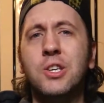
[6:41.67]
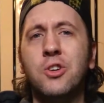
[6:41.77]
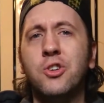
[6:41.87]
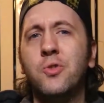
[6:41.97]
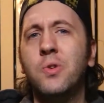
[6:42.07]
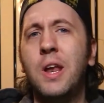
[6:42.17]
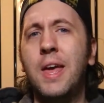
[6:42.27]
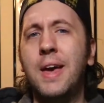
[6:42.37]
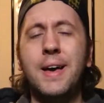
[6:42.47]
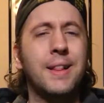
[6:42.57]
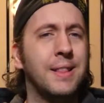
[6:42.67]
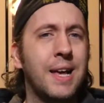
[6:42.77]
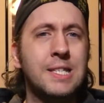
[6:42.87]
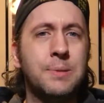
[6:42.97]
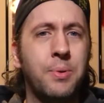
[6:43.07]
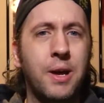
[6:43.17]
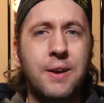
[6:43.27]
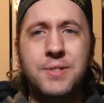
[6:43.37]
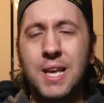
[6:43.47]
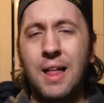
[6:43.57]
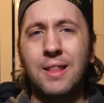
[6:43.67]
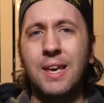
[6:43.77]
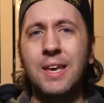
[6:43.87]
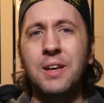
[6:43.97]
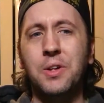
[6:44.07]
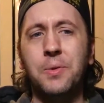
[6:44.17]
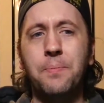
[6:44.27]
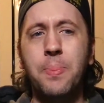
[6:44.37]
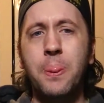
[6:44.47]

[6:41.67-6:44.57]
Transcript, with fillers: you're doing a uh, Let's Play of Silent Hill.